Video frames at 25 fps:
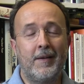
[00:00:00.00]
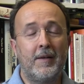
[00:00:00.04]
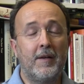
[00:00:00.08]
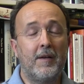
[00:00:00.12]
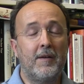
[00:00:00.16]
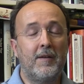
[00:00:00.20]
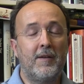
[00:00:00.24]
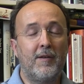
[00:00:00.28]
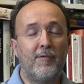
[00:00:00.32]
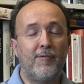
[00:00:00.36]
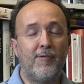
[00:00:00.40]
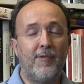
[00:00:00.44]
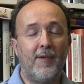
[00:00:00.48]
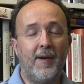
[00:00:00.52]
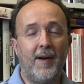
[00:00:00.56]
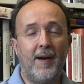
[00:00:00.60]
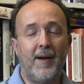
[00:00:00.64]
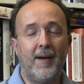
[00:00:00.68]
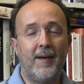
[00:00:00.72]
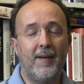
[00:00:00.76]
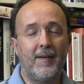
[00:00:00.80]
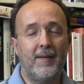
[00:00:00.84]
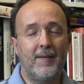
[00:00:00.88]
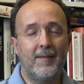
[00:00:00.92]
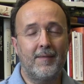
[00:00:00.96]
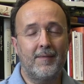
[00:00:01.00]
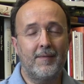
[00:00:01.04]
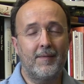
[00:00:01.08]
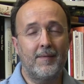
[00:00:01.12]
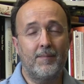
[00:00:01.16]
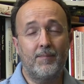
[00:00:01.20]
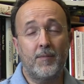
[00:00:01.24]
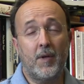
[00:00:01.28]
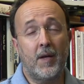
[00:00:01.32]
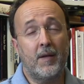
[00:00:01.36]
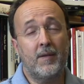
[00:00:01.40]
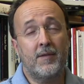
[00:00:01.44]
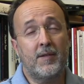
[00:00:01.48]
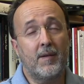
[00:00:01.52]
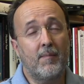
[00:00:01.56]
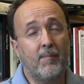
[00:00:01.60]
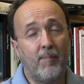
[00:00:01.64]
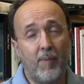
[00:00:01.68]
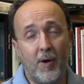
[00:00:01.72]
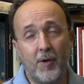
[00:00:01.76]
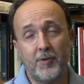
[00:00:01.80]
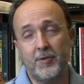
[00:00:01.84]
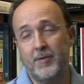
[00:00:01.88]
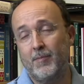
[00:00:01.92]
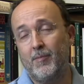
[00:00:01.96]
identify, it's
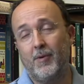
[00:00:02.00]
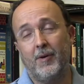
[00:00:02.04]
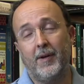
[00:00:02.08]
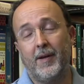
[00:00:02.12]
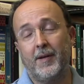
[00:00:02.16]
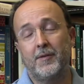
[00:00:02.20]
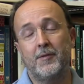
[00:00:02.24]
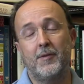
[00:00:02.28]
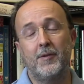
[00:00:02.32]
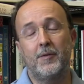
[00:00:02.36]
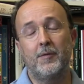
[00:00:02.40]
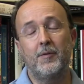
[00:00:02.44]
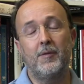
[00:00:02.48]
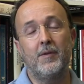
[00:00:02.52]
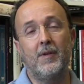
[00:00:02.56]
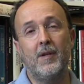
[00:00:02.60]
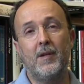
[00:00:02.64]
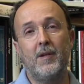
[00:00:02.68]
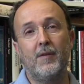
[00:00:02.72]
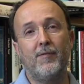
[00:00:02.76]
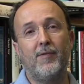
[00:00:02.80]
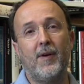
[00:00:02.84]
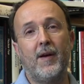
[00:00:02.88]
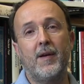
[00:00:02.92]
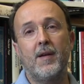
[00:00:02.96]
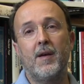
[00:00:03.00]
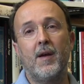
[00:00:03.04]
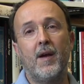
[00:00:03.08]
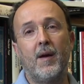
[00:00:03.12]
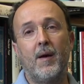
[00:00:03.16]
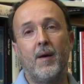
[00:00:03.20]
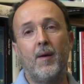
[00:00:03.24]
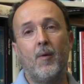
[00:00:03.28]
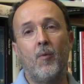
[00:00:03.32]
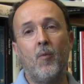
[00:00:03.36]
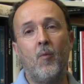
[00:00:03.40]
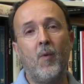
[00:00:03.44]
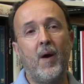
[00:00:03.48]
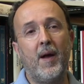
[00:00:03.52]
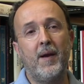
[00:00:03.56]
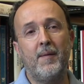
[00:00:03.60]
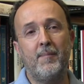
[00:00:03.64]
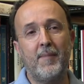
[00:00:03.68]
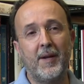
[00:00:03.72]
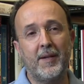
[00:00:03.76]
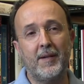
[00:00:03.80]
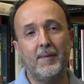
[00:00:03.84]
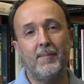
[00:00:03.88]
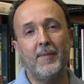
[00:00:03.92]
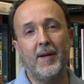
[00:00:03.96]
impossible actually to identify one
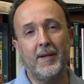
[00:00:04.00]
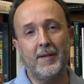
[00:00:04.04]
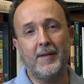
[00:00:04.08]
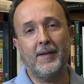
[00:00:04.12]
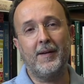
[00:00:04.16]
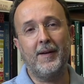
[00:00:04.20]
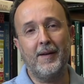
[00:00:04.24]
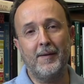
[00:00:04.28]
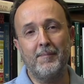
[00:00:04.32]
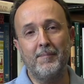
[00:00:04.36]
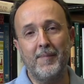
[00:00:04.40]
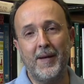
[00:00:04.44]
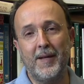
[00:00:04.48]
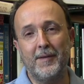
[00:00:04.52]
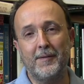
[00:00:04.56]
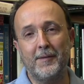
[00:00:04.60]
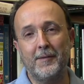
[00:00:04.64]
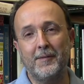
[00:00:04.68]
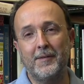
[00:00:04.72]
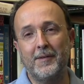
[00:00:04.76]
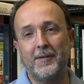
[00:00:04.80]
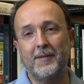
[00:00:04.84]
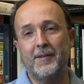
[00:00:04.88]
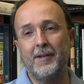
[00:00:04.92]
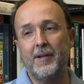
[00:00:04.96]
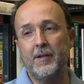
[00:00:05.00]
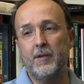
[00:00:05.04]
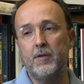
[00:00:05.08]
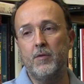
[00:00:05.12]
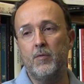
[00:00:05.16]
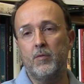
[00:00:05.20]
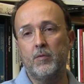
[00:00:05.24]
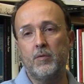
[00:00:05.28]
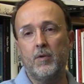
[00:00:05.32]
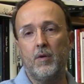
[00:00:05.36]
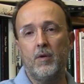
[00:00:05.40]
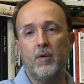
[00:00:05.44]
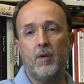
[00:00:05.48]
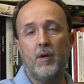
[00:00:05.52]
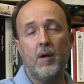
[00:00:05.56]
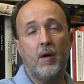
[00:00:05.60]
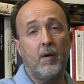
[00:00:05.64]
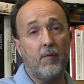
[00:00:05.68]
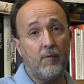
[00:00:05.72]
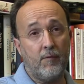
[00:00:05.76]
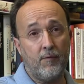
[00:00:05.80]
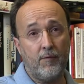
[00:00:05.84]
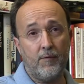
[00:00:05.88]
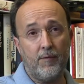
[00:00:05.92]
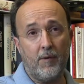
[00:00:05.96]
mathematical method that Newton
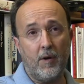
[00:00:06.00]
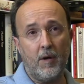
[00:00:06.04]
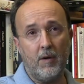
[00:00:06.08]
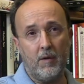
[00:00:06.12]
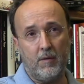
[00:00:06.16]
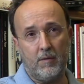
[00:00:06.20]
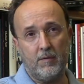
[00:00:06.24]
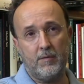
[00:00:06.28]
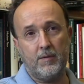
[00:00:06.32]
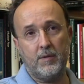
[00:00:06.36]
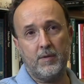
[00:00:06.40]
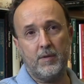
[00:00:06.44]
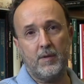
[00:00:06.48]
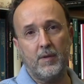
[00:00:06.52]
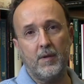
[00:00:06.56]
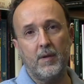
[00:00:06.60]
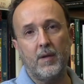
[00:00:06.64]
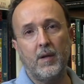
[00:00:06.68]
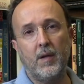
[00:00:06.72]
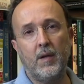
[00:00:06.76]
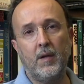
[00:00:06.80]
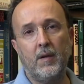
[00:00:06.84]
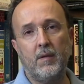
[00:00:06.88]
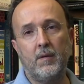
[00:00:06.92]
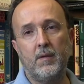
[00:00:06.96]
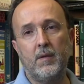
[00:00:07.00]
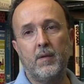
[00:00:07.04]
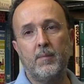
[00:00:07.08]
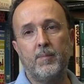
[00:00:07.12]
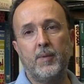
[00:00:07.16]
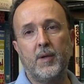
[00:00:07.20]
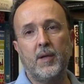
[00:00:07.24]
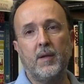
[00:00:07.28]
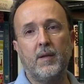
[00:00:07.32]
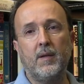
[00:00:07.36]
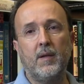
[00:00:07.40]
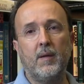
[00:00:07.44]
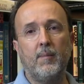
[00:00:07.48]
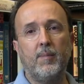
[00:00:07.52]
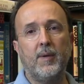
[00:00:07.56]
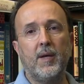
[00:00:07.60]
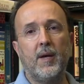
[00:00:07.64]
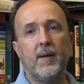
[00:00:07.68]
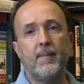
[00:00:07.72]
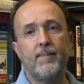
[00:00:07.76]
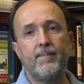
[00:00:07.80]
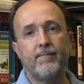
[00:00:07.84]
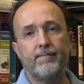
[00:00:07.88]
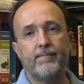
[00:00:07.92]
followed in the Principia.